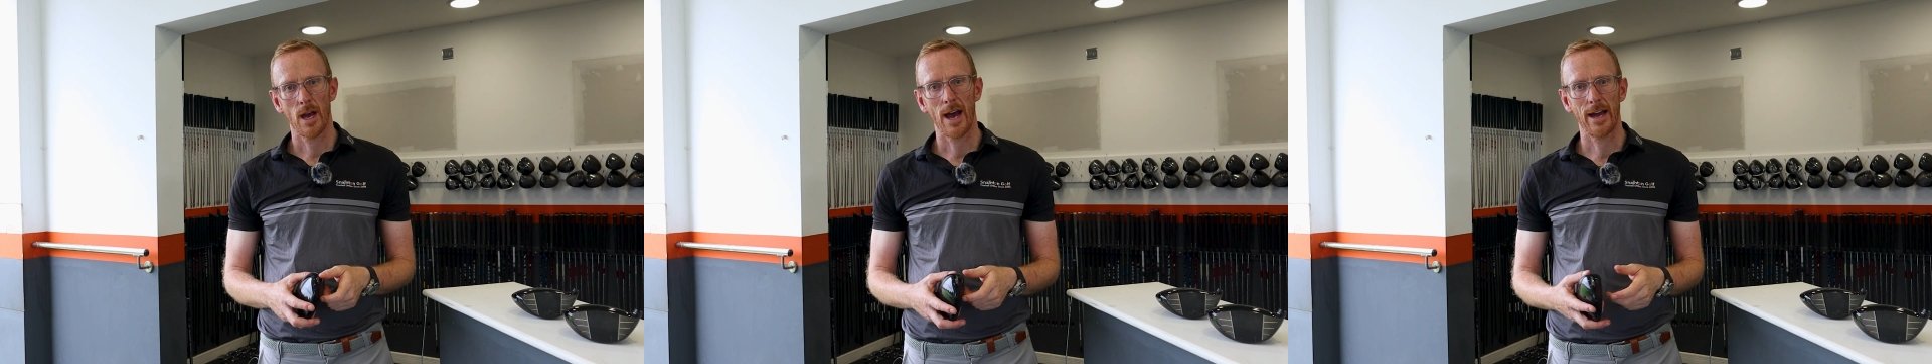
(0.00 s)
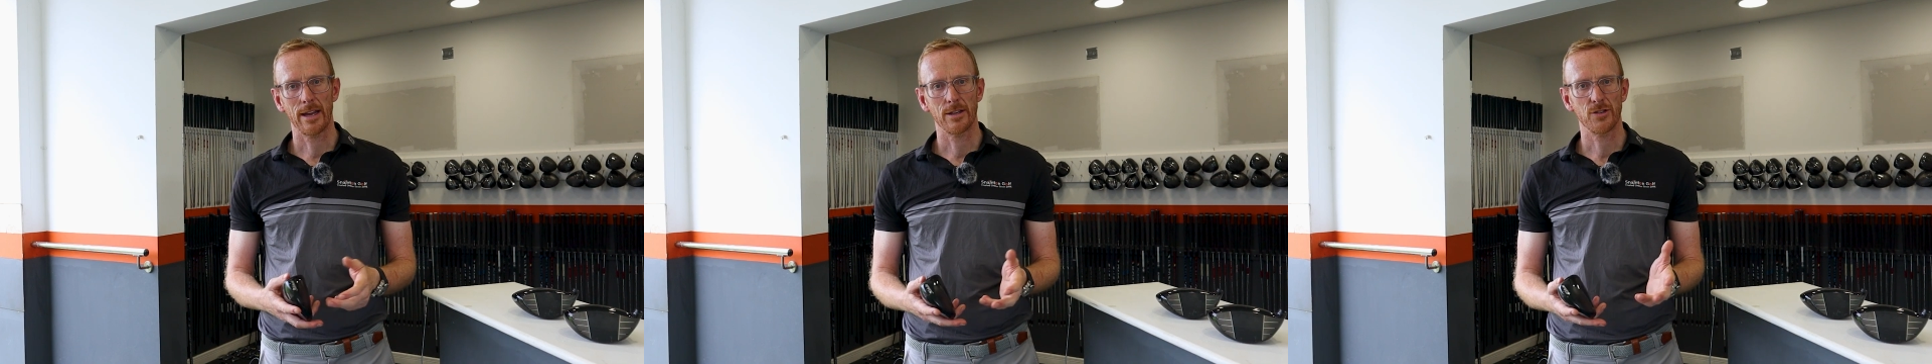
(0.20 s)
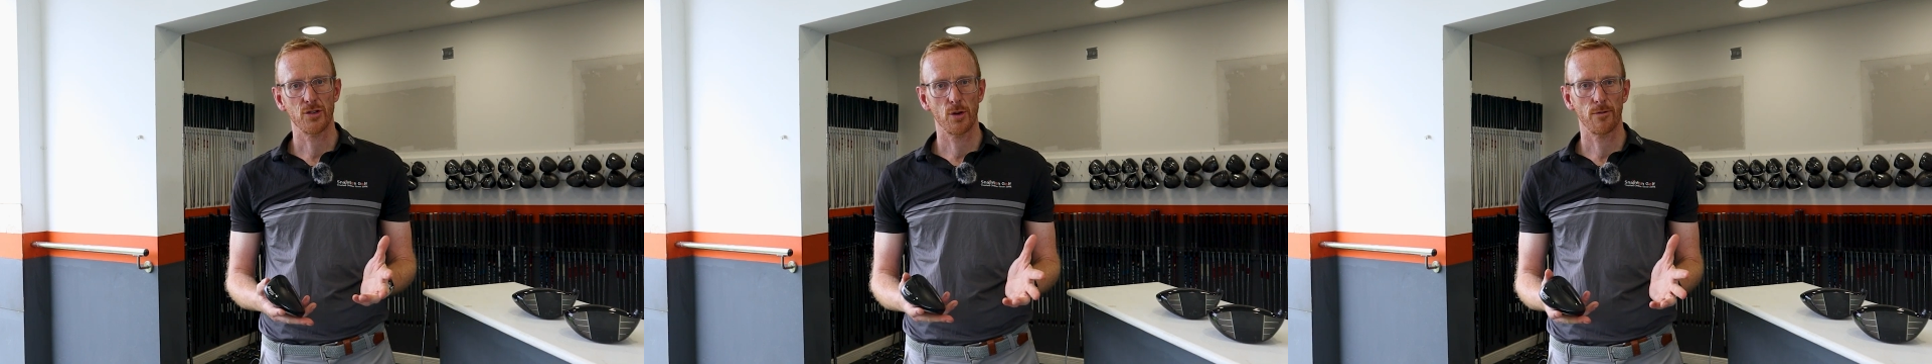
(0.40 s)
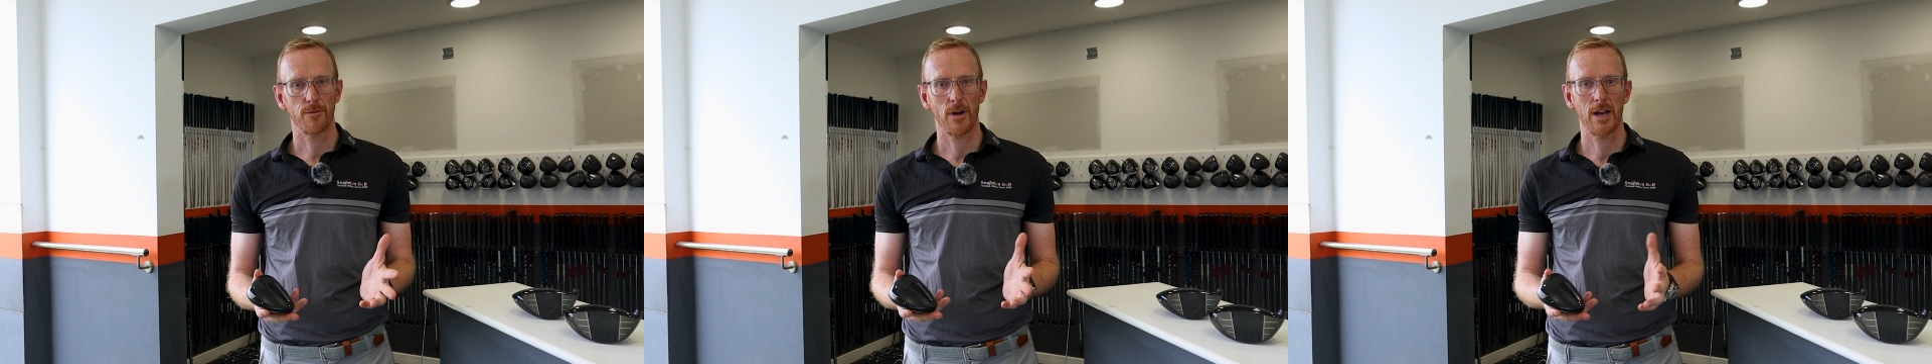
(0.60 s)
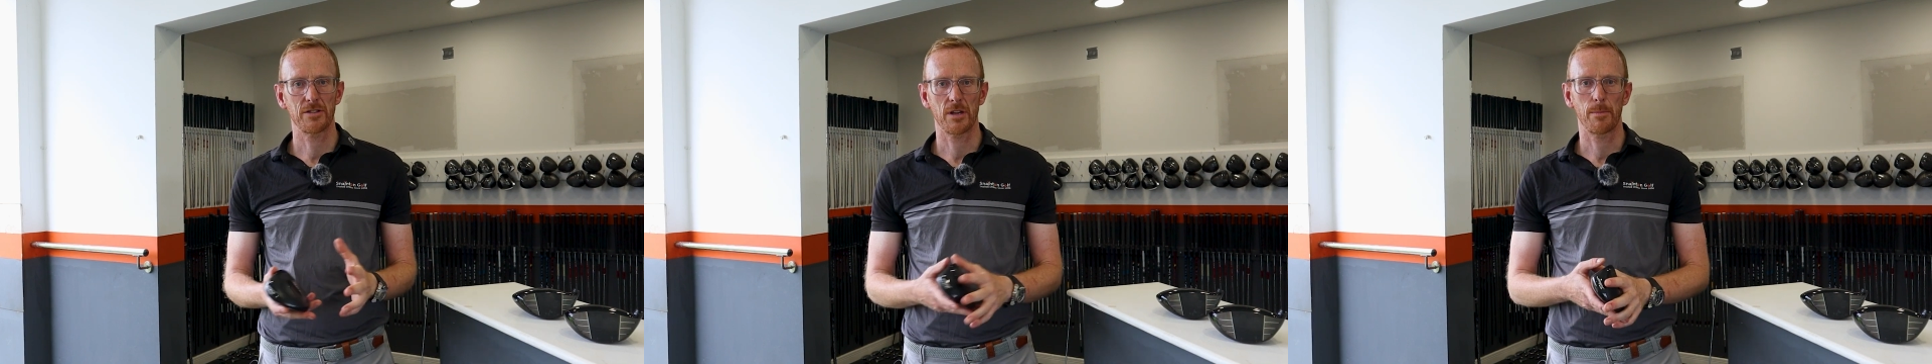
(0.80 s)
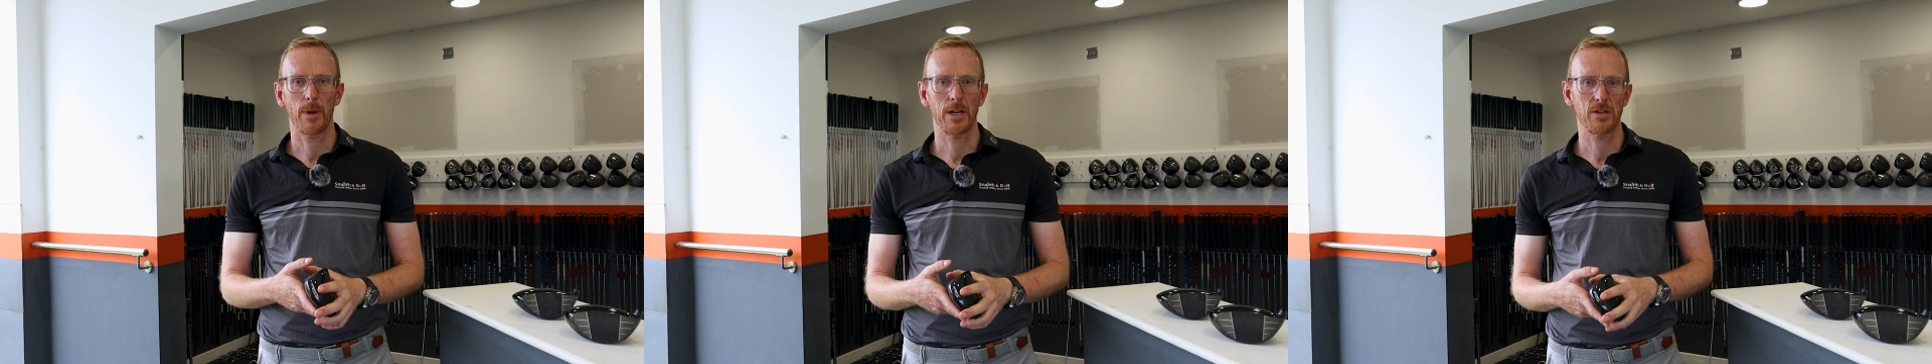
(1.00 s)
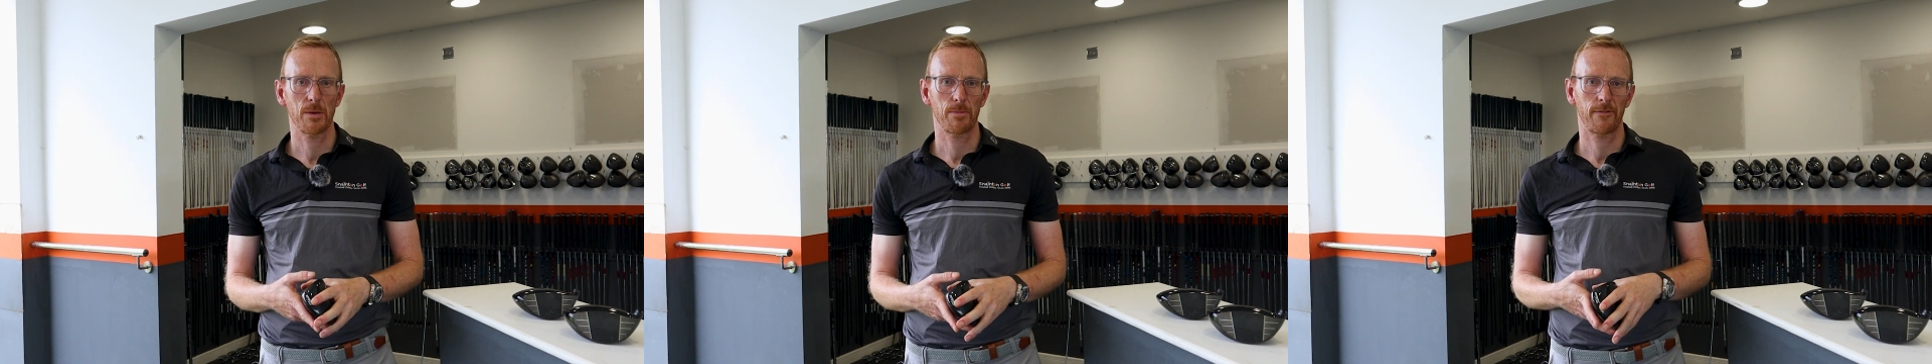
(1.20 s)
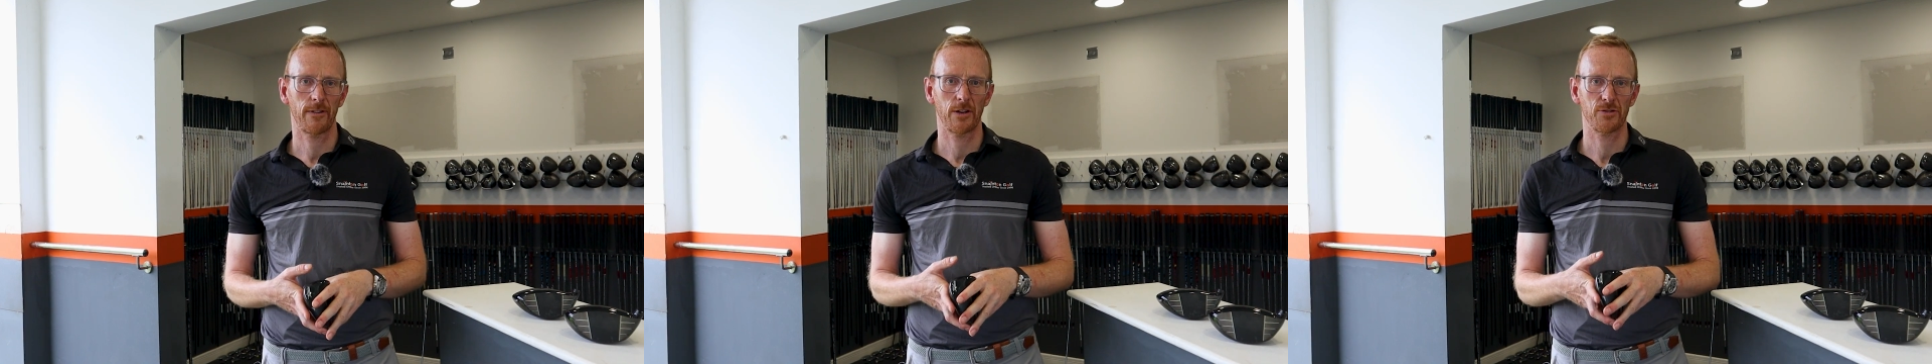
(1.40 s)
Hi, it's Stuart Fraser, PGA
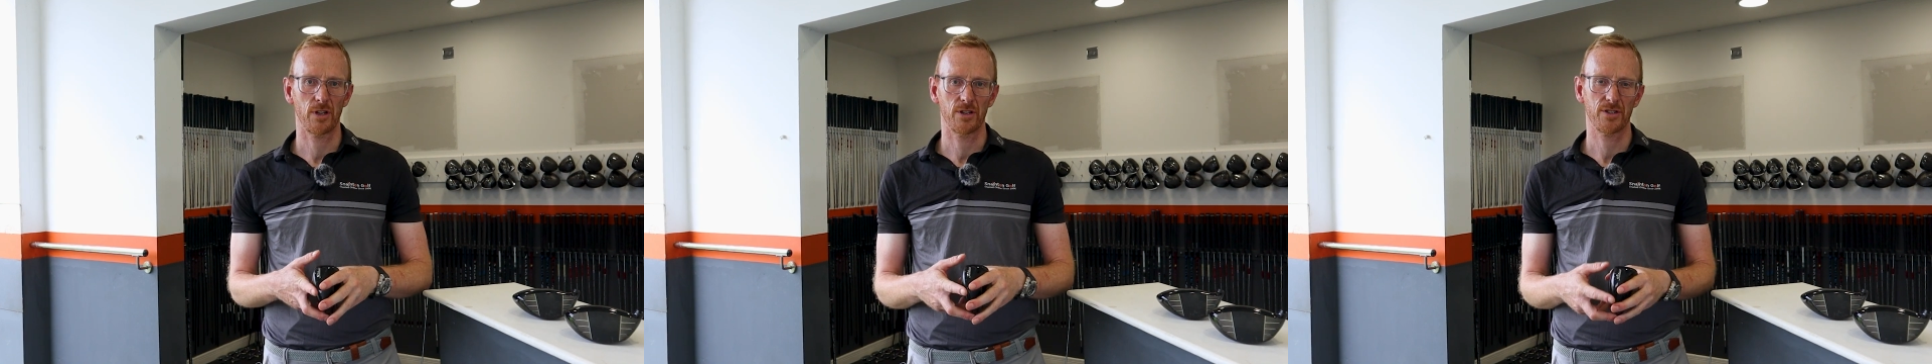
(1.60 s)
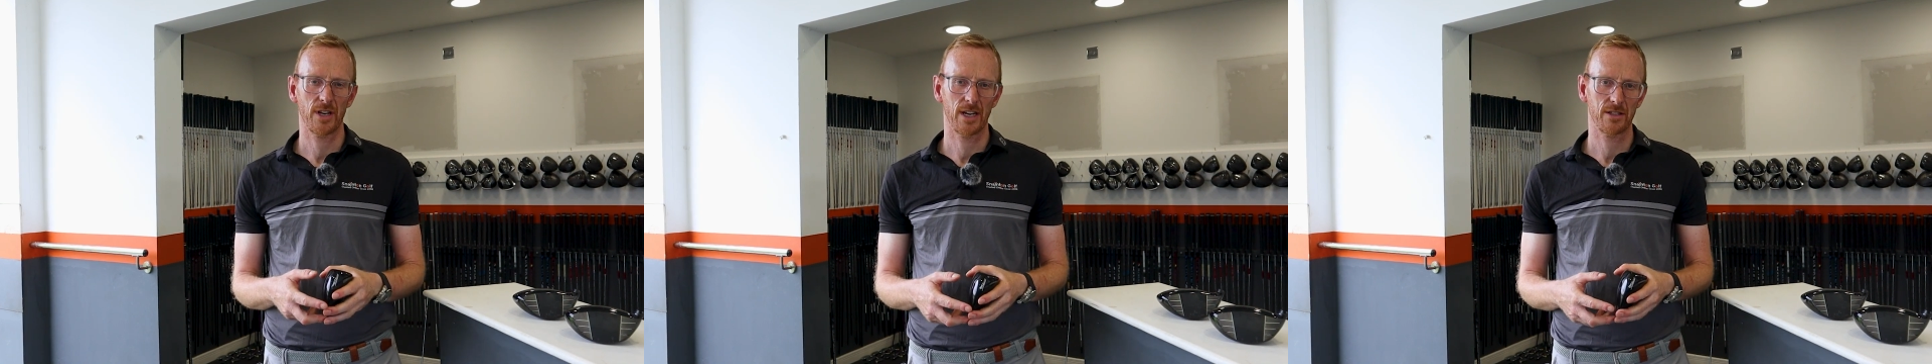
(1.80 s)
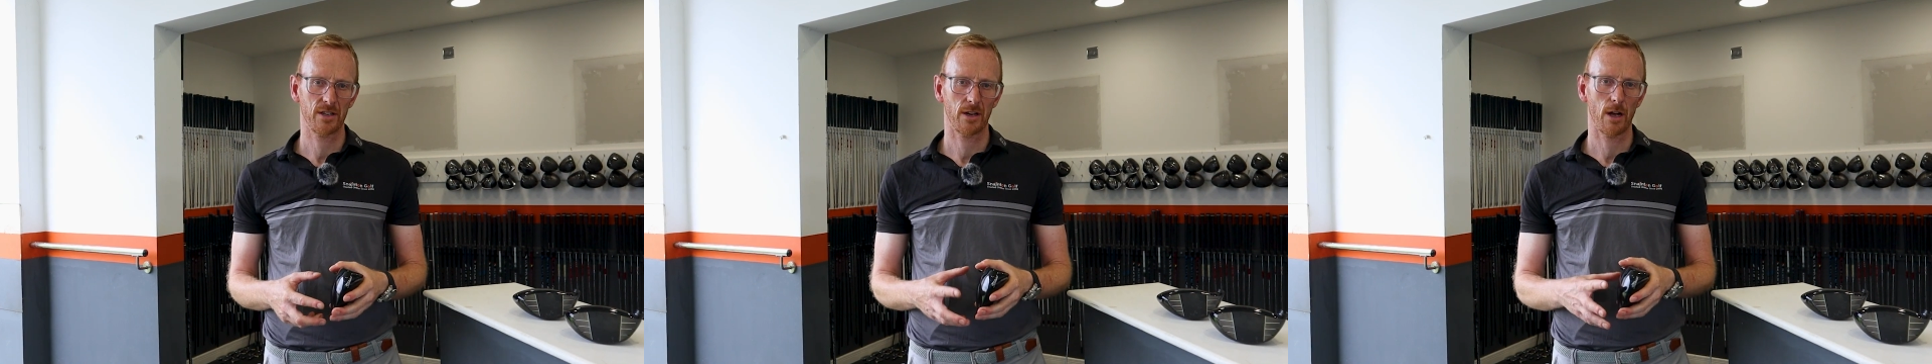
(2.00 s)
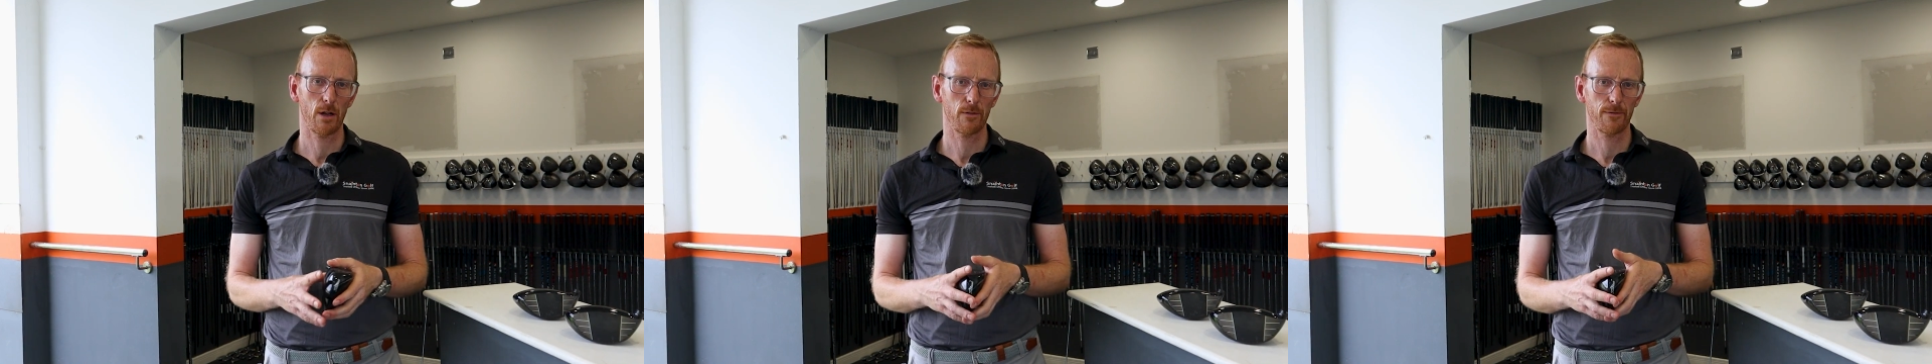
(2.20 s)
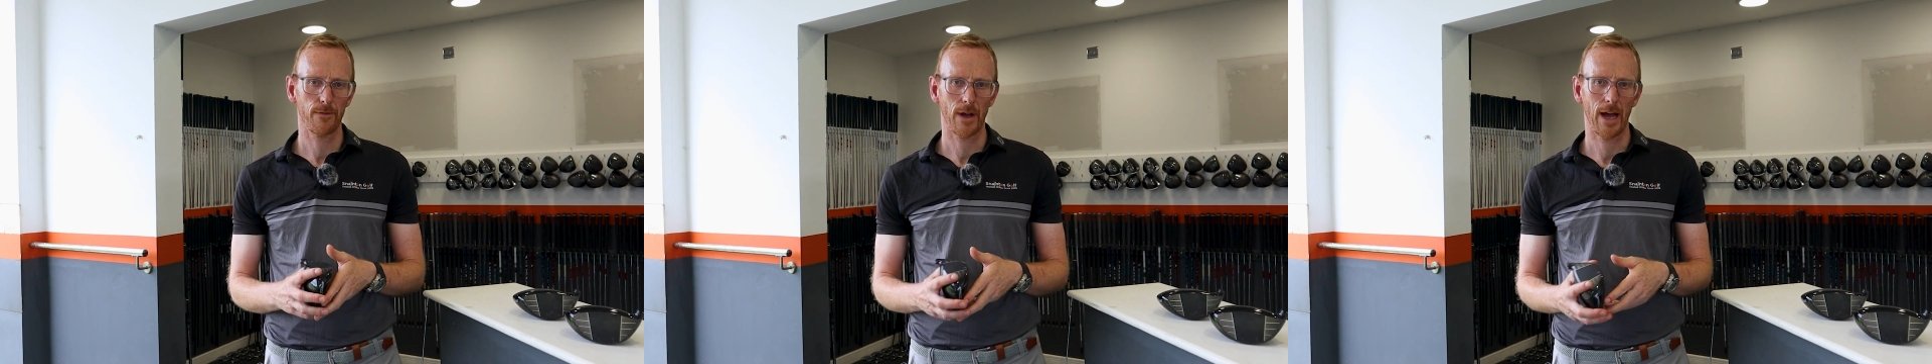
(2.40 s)
Professional at Sneinton Golf,